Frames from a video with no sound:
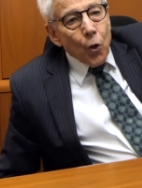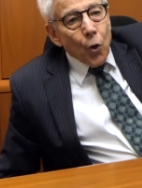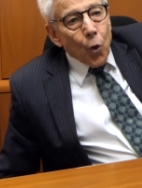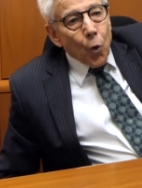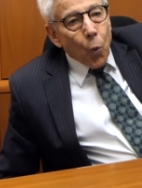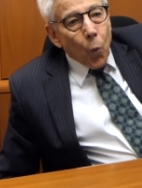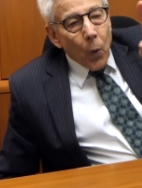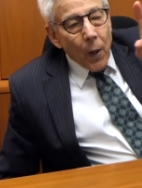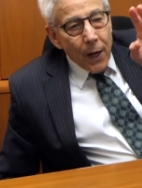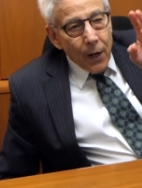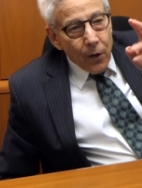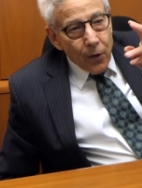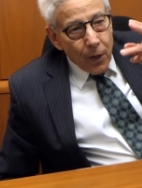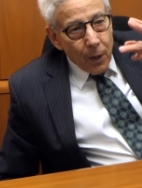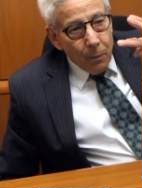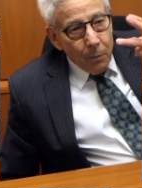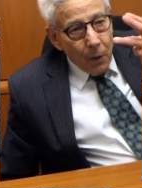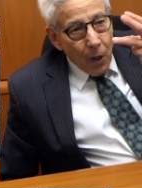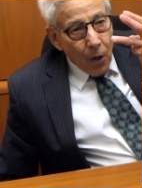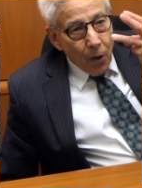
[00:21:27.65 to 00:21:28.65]
wear
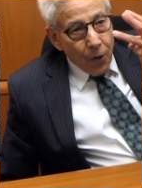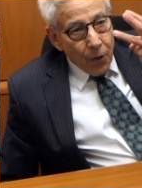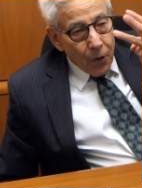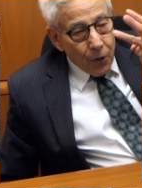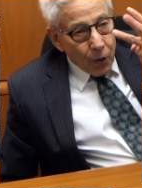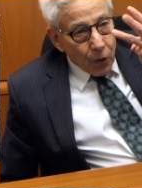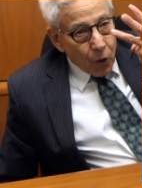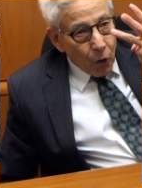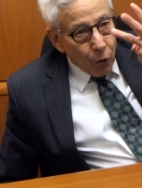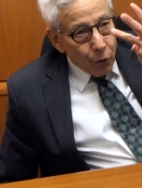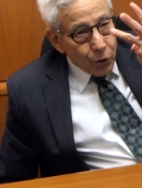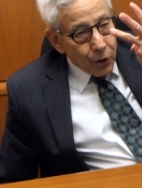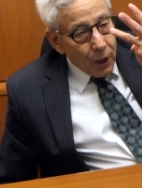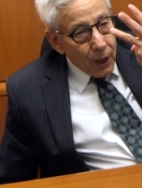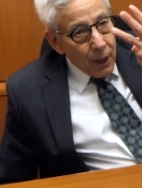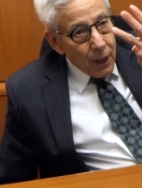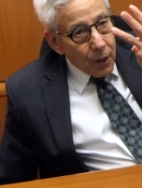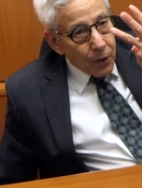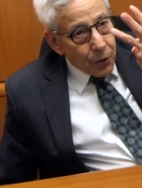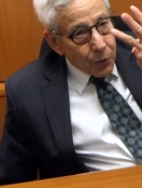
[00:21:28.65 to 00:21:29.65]
them, go
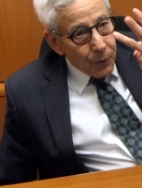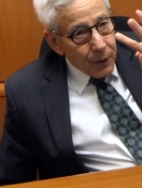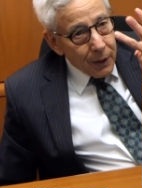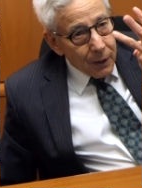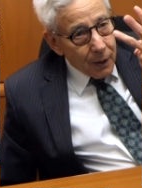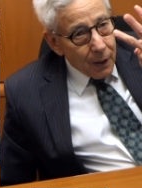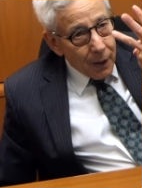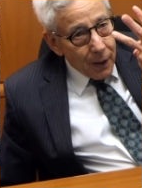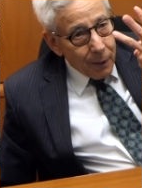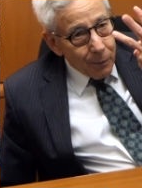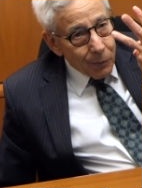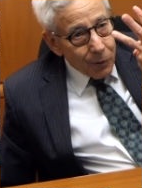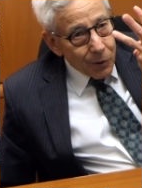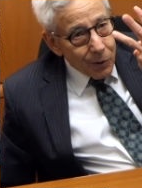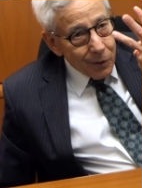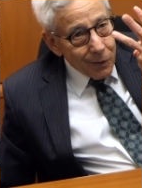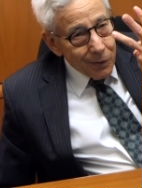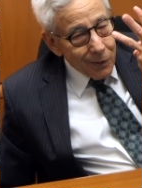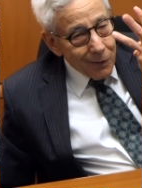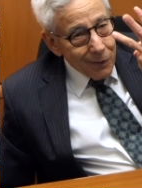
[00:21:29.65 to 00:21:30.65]
skiing three
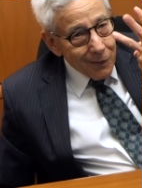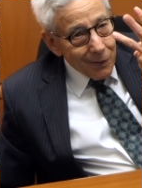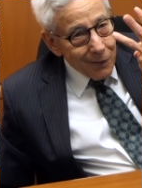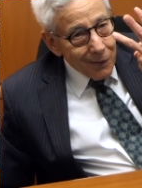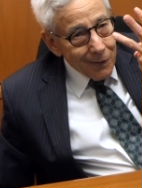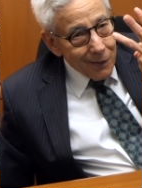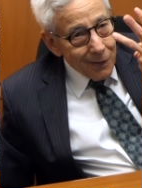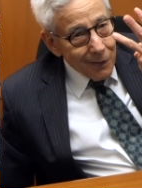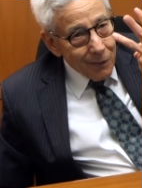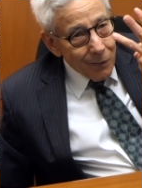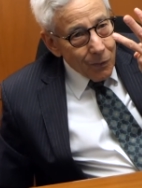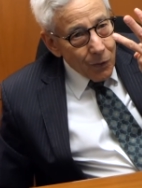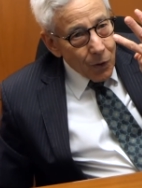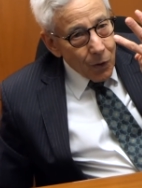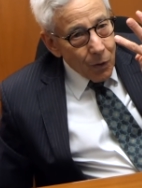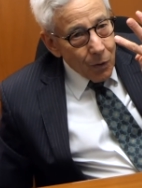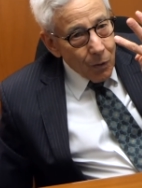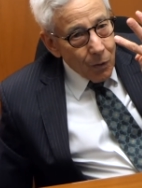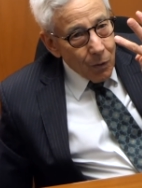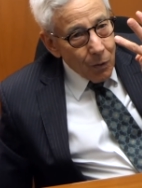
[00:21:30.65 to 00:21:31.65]
times.
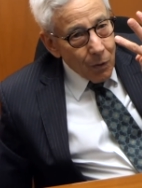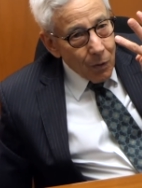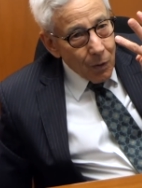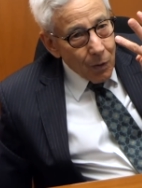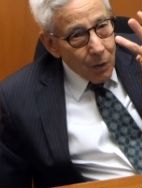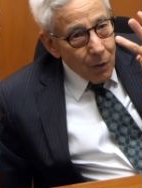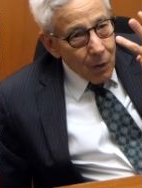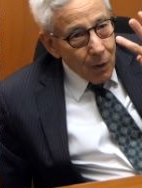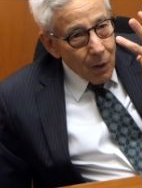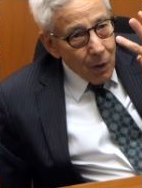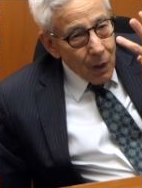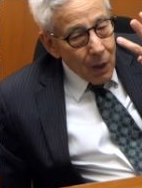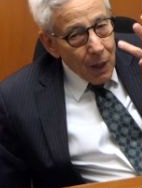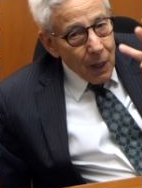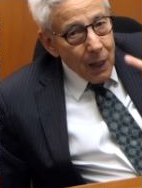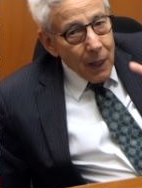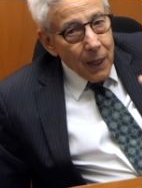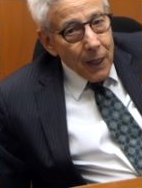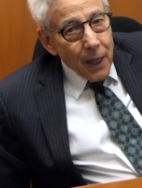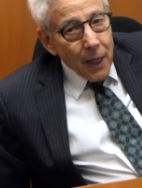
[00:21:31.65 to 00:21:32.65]
Uh,
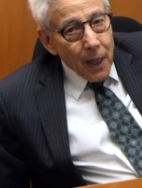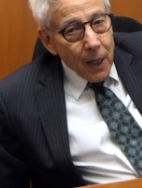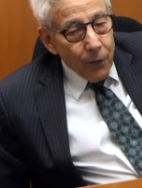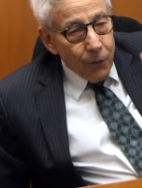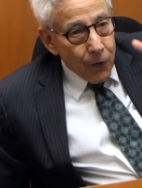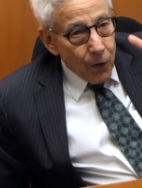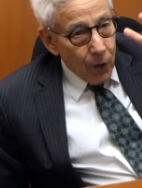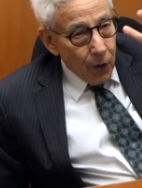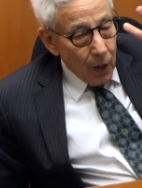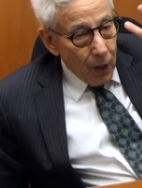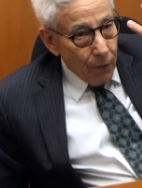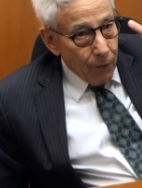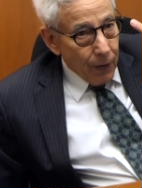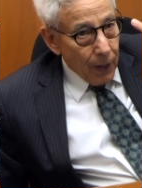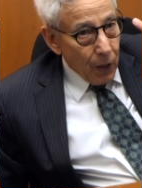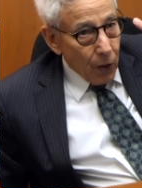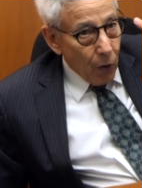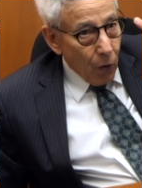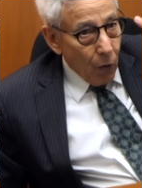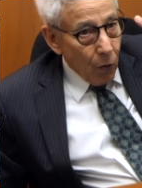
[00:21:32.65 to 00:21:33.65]
if you if
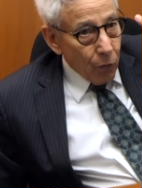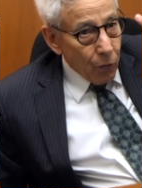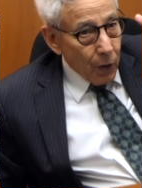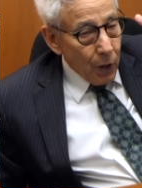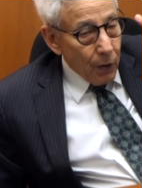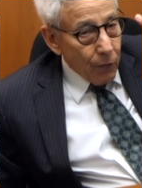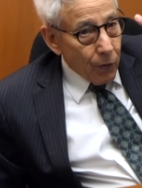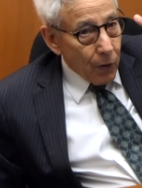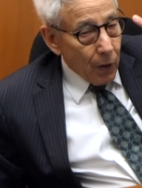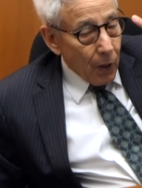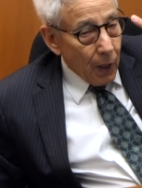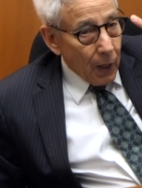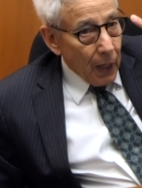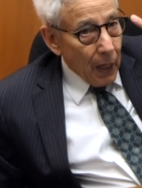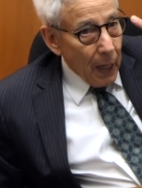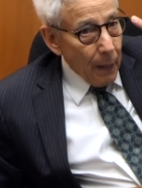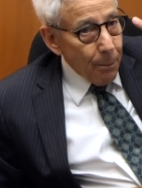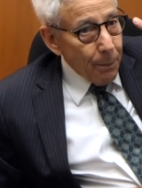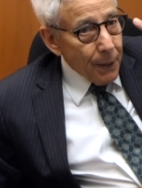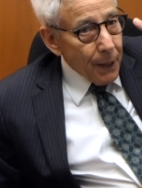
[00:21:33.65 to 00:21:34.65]
they don't if you're not
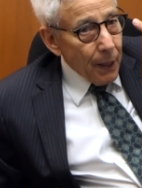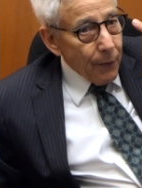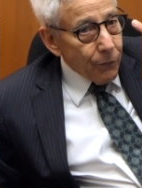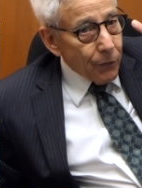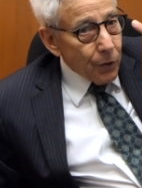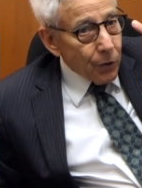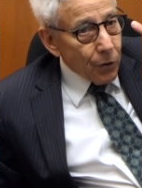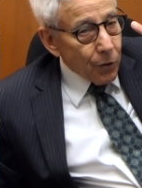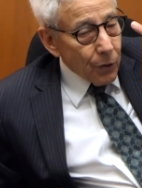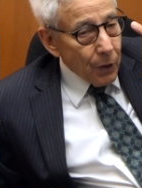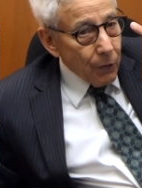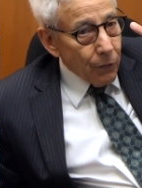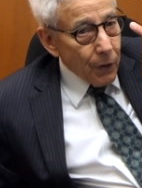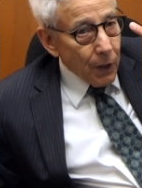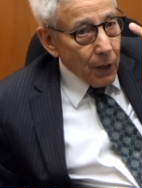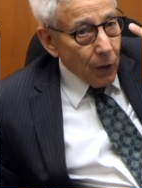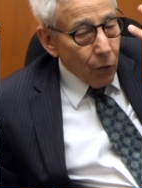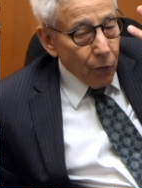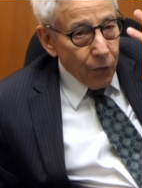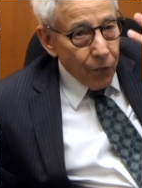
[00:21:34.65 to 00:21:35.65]
happy after if they
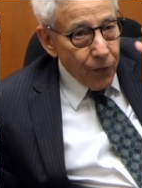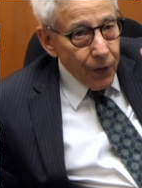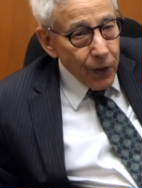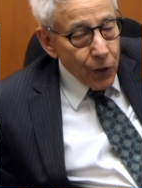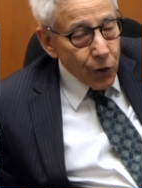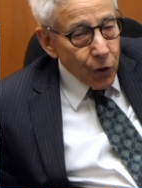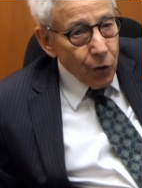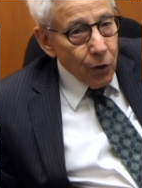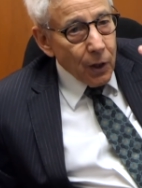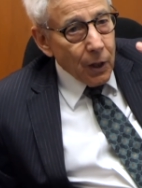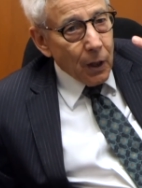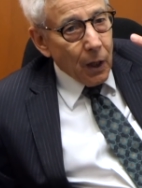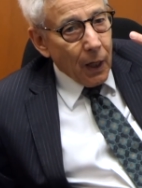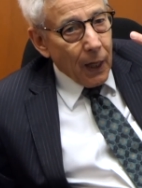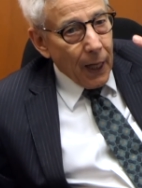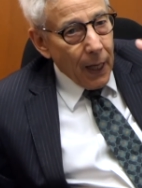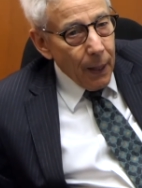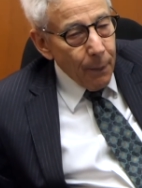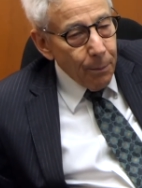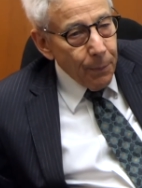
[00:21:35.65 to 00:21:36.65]
don't fit you they're not
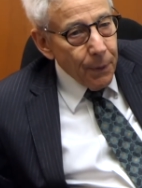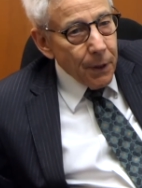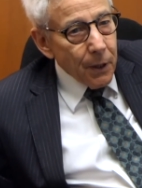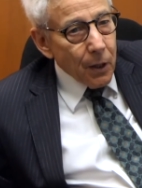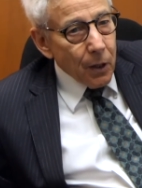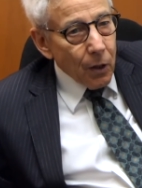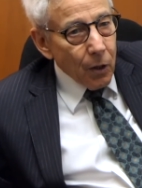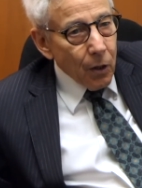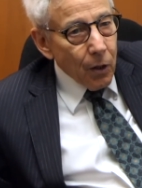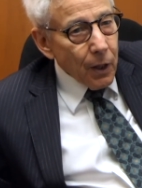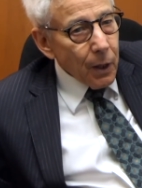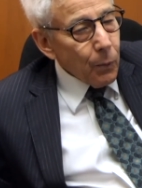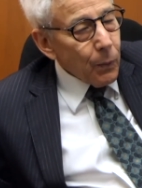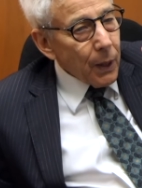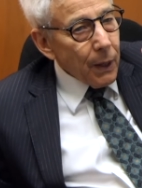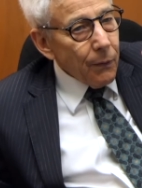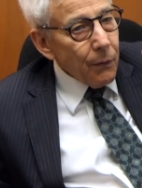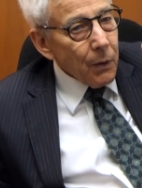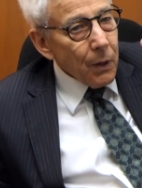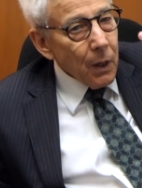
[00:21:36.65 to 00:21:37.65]
happy they're hurting
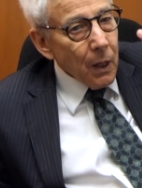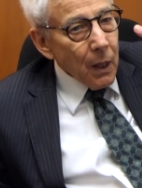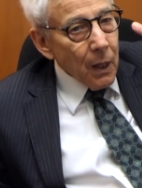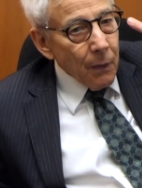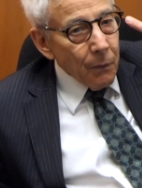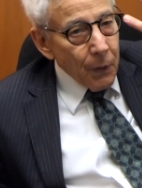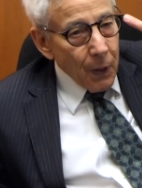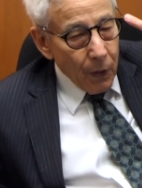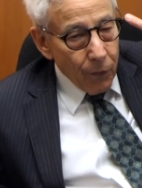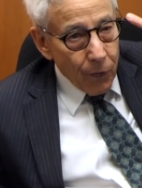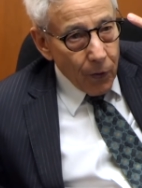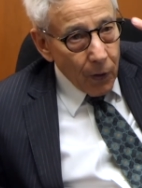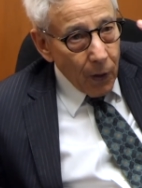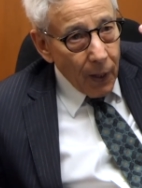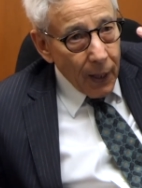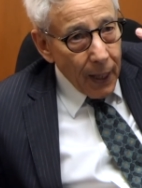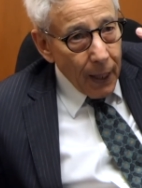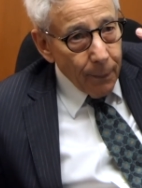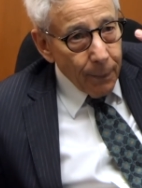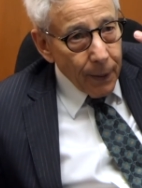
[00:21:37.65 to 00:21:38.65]
whatever if you're
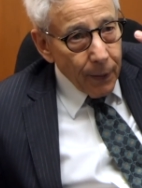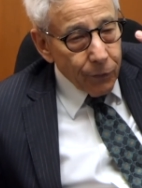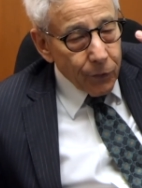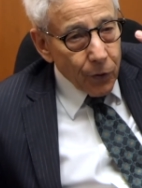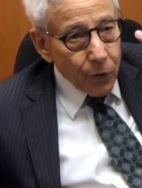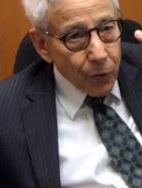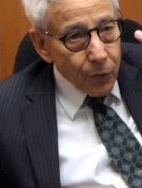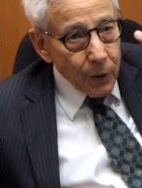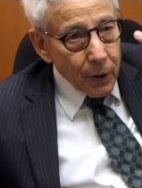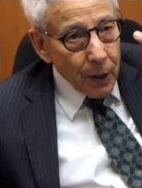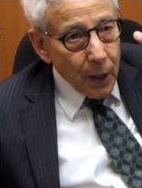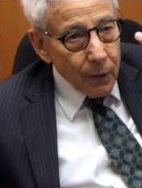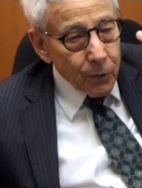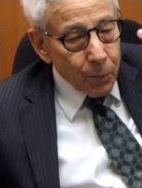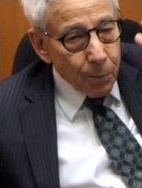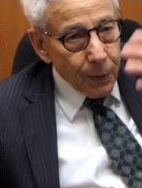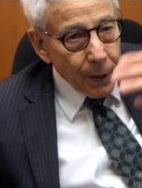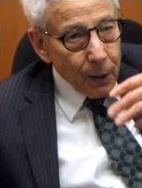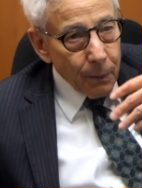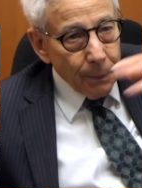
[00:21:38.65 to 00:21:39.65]
not happy after three times
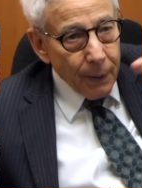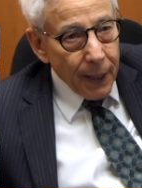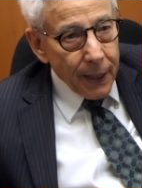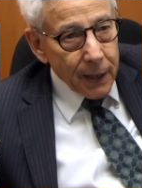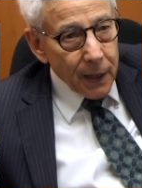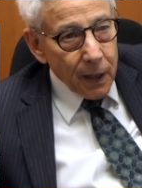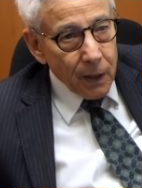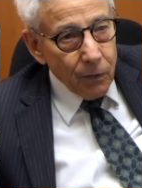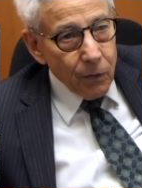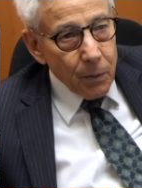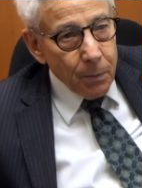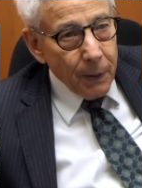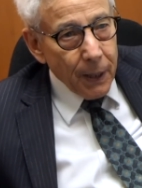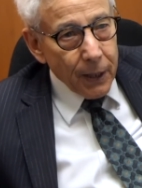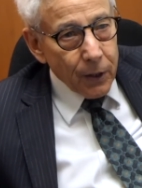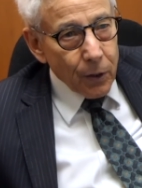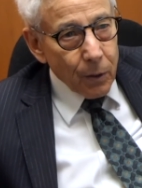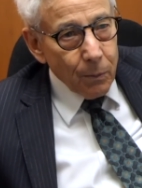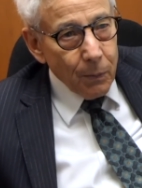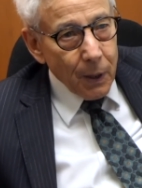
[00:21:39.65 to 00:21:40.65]
bring them back and give you
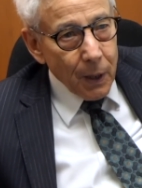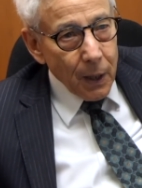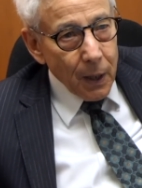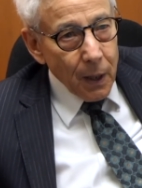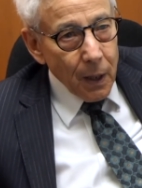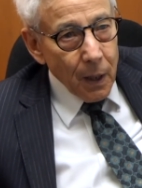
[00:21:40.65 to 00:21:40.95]
back your money.